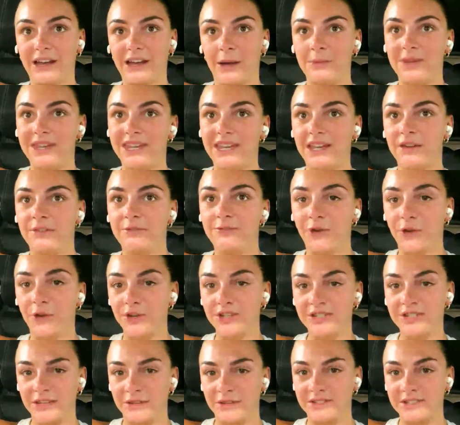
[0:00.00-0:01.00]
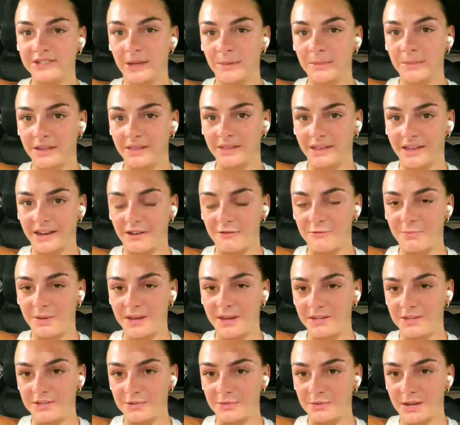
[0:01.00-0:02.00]
coming in and focusing on something that I've
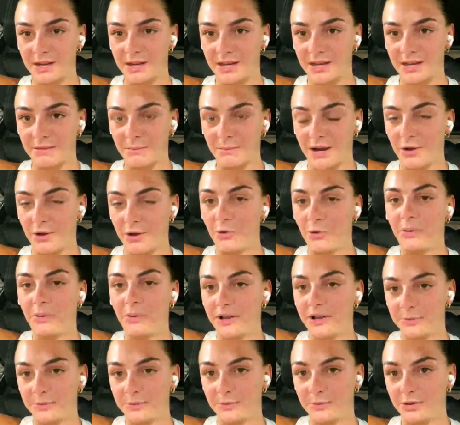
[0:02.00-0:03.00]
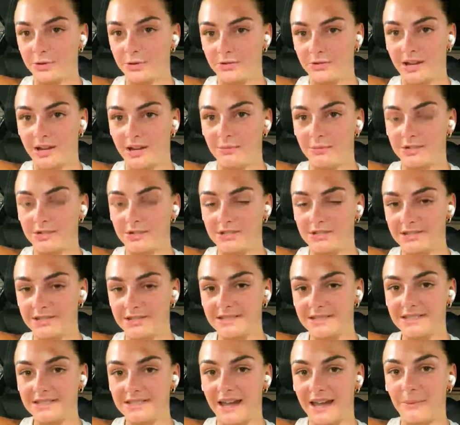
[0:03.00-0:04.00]
been doing my whole basketball career, which
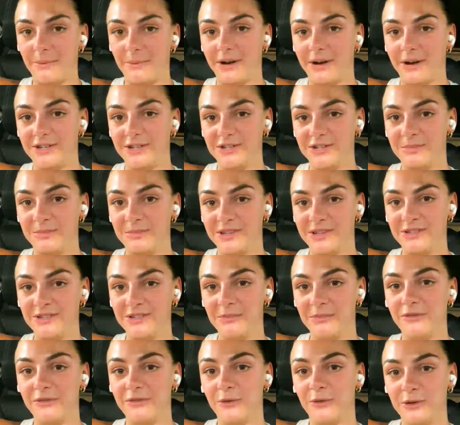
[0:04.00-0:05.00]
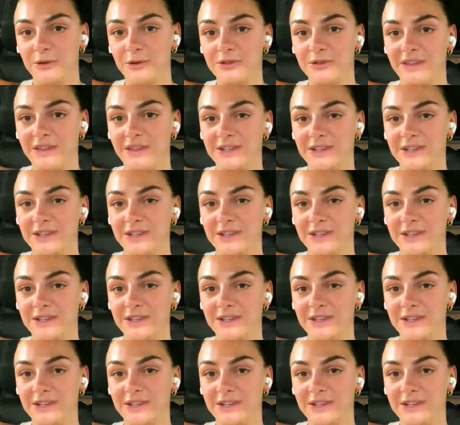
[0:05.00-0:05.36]
is, what I just mentioned before. So